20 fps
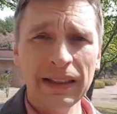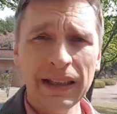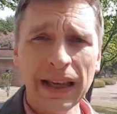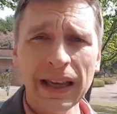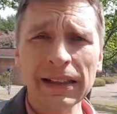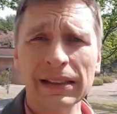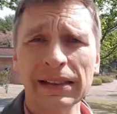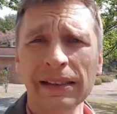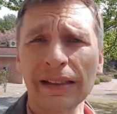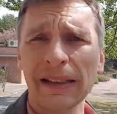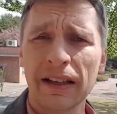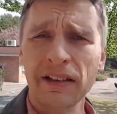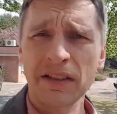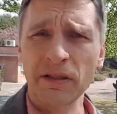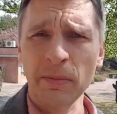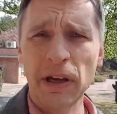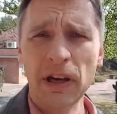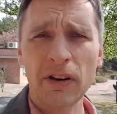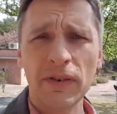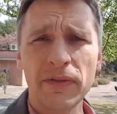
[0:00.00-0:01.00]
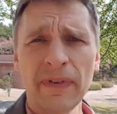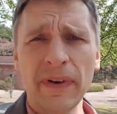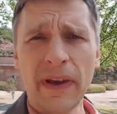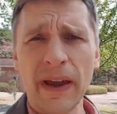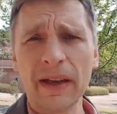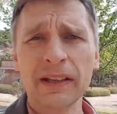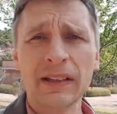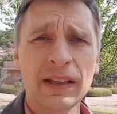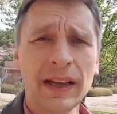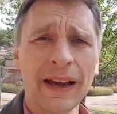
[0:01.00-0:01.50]
Yes, as a matter of
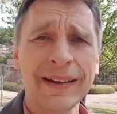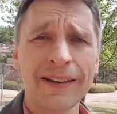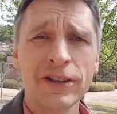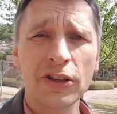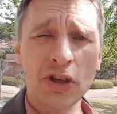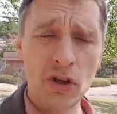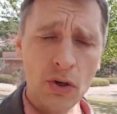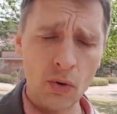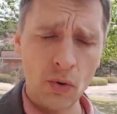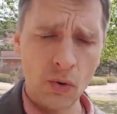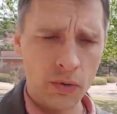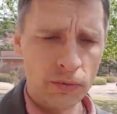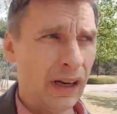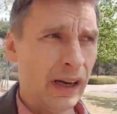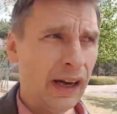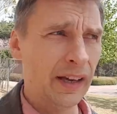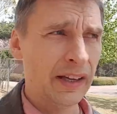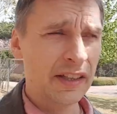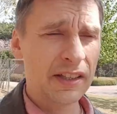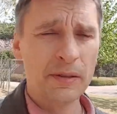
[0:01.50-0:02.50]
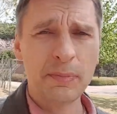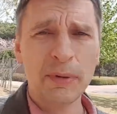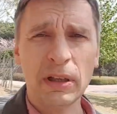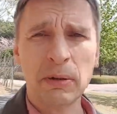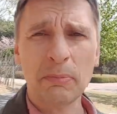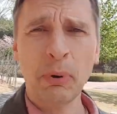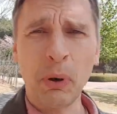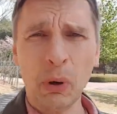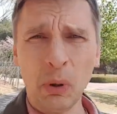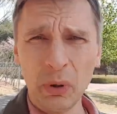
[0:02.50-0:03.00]
fact, I do. I speak
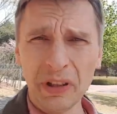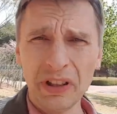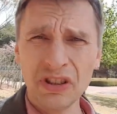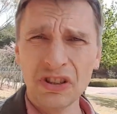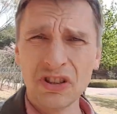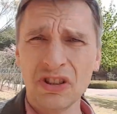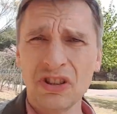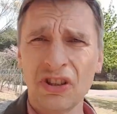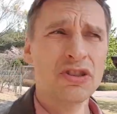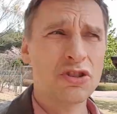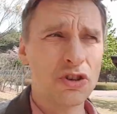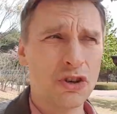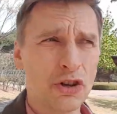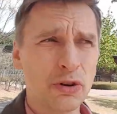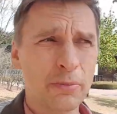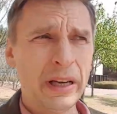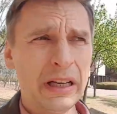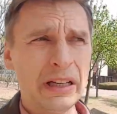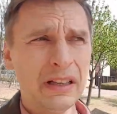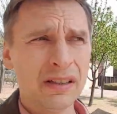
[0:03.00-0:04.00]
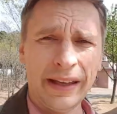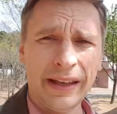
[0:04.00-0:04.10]
Polish, German,